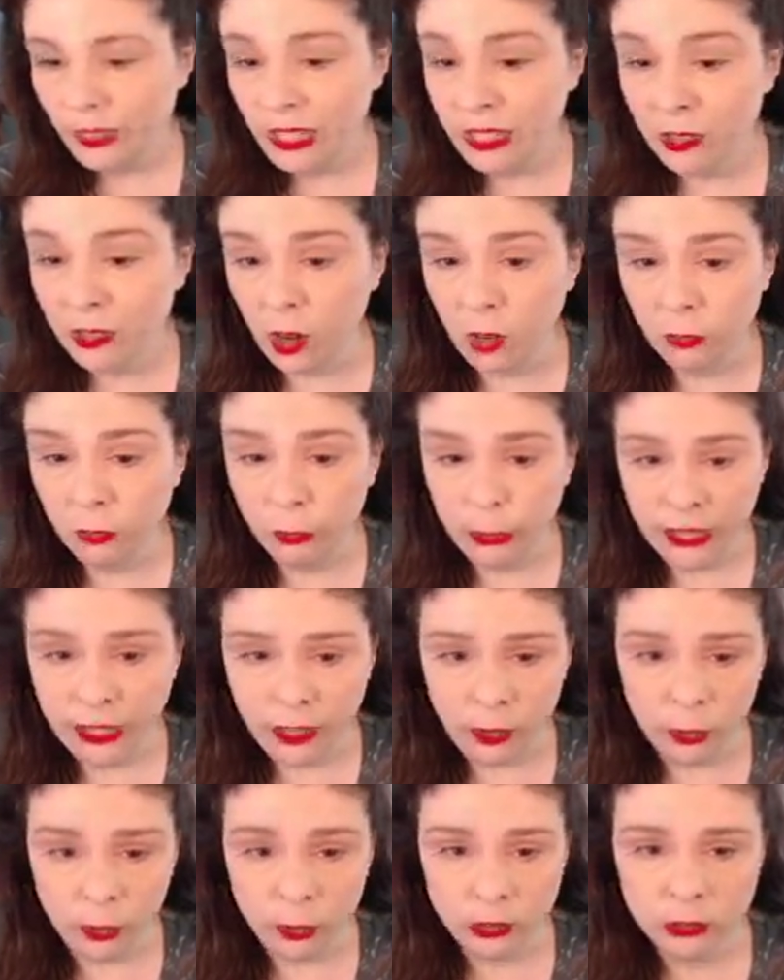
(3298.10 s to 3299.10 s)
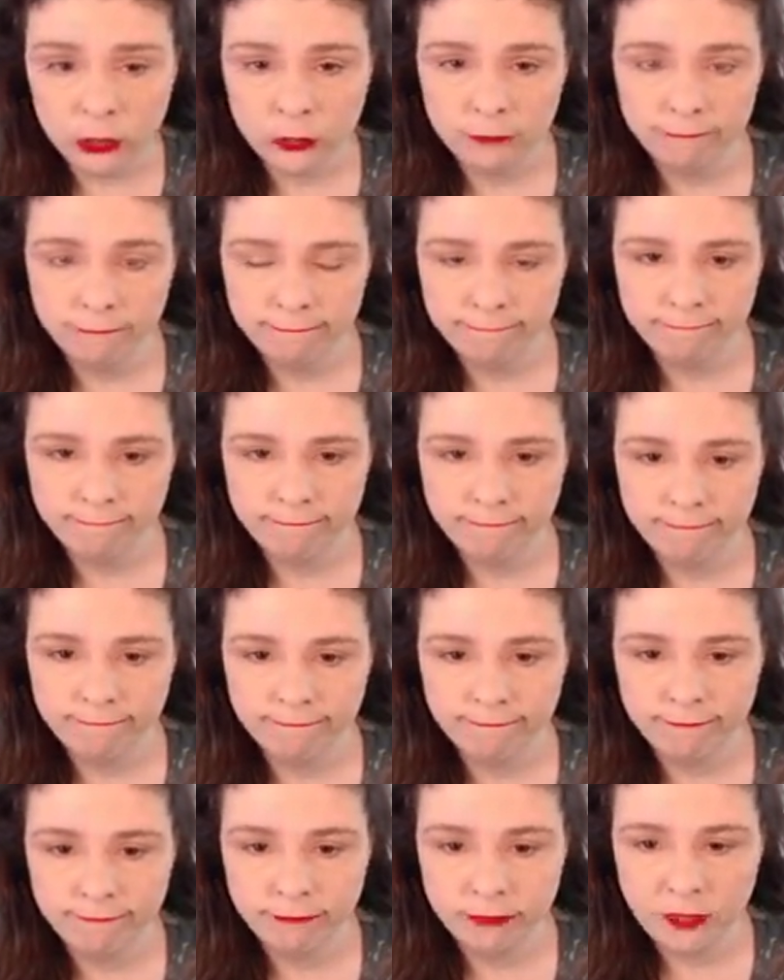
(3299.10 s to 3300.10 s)
And off we go.
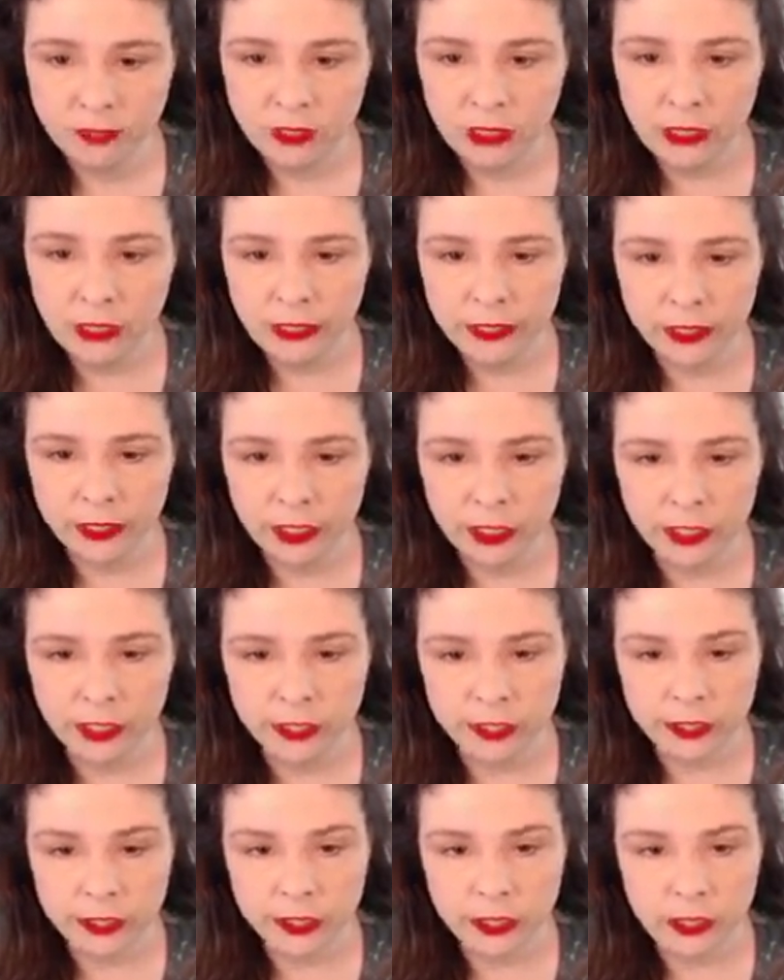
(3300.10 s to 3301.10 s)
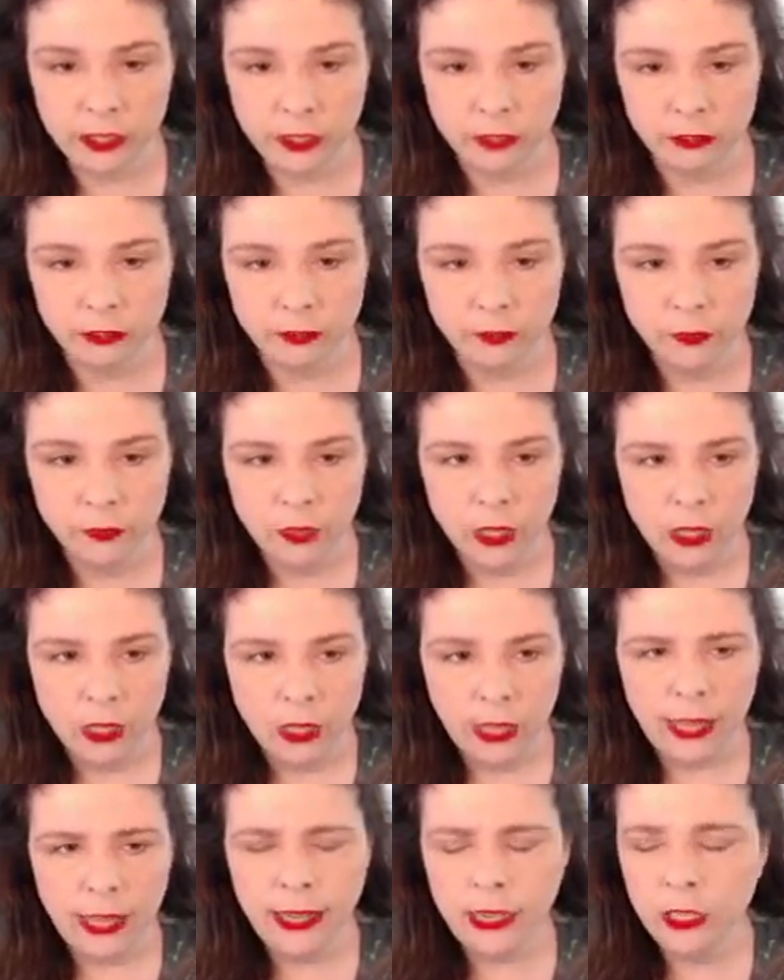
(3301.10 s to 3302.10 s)
I like the curtains too.
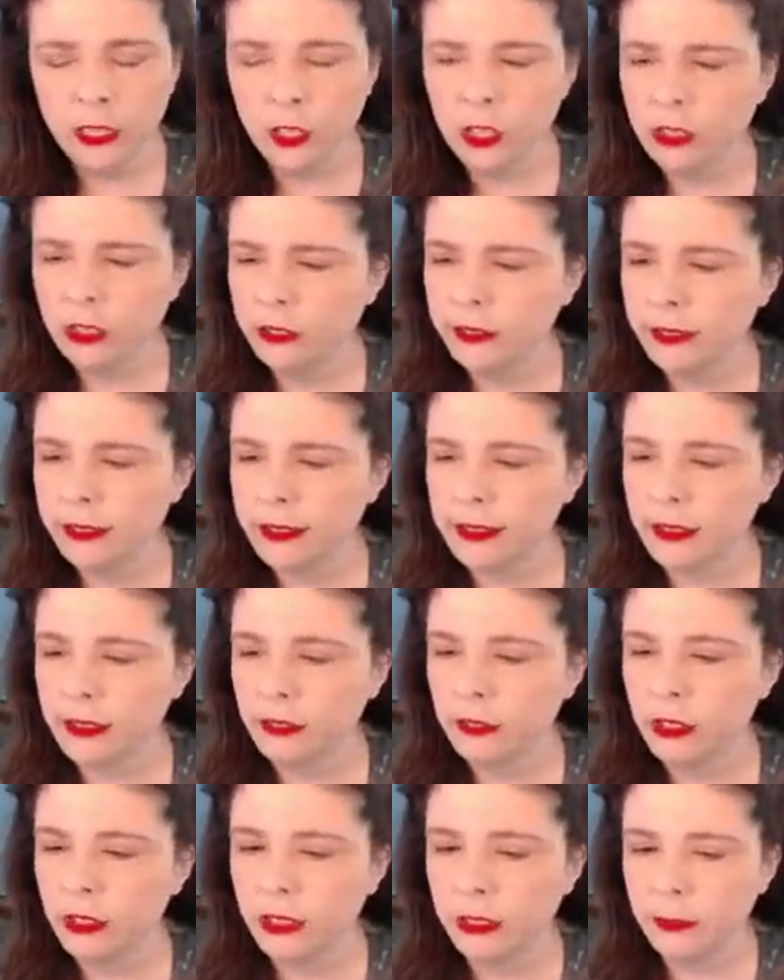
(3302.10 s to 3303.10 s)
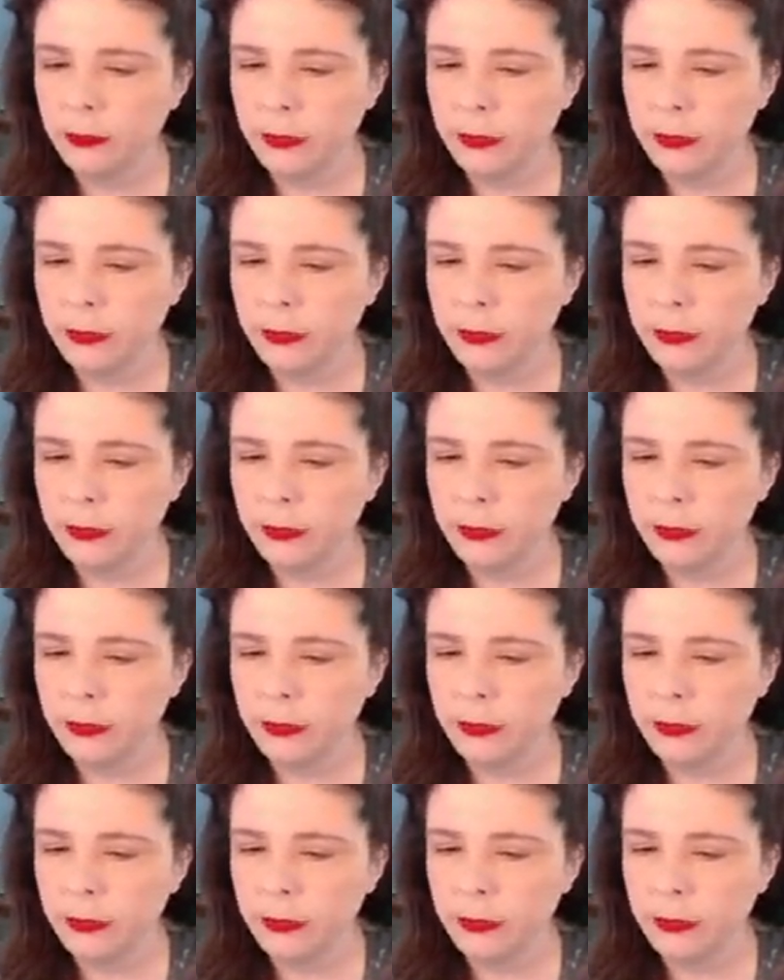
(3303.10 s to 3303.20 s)
Adding curtains can really